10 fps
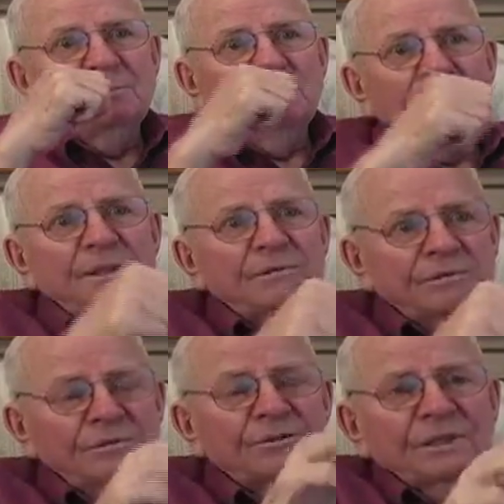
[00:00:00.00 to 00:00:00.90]
put in
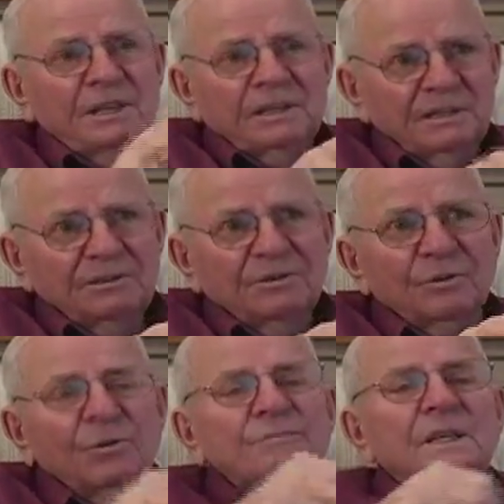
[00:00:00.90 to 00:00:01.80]
first that into the
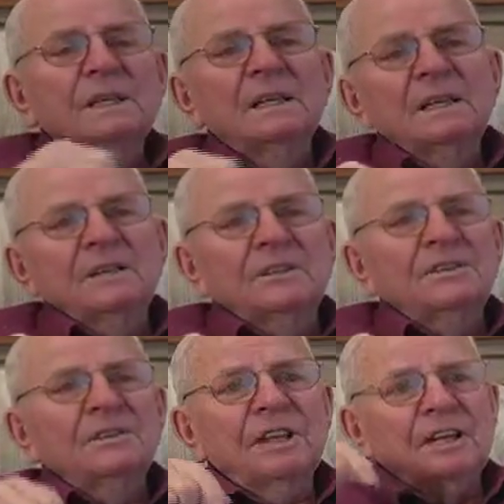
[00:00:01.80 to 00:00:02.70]
hole, and
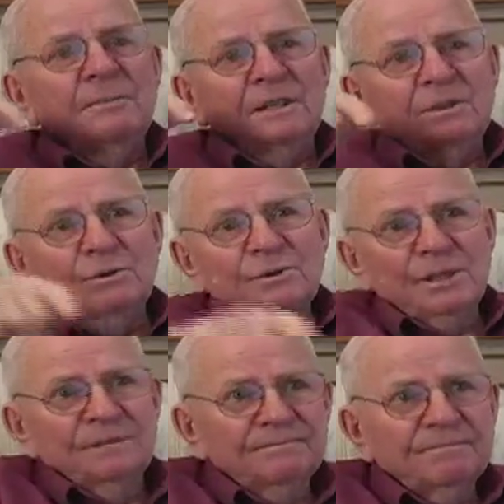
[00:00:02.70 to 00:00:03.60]
then the dynamite goes
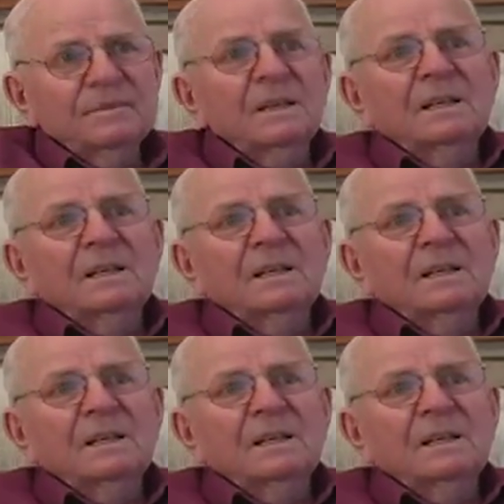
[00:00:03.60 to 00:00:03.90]
in,